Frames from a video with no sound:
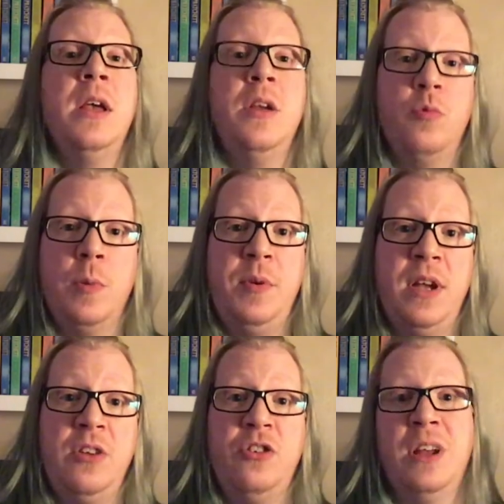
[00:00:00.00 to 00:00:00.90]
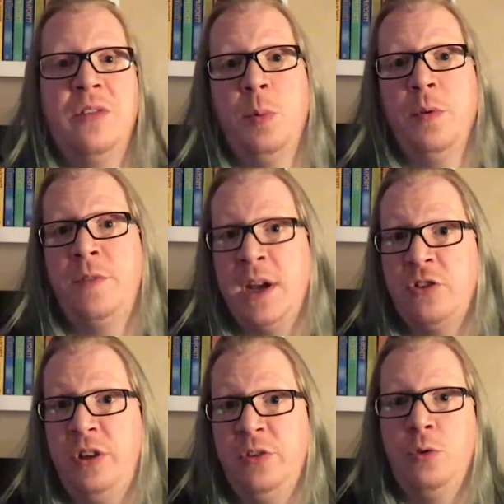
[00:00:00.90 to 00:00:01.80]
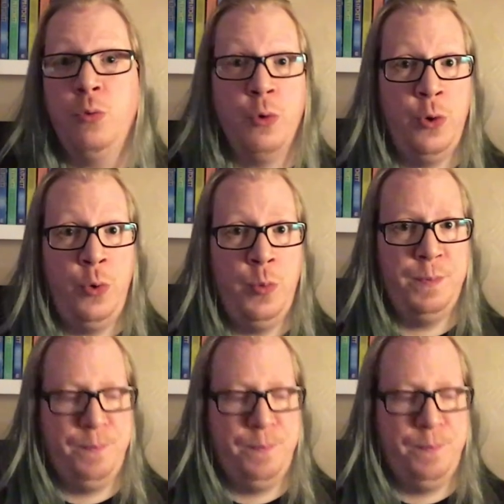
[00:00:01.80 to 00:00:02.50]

His reputation as a perfectionist grew.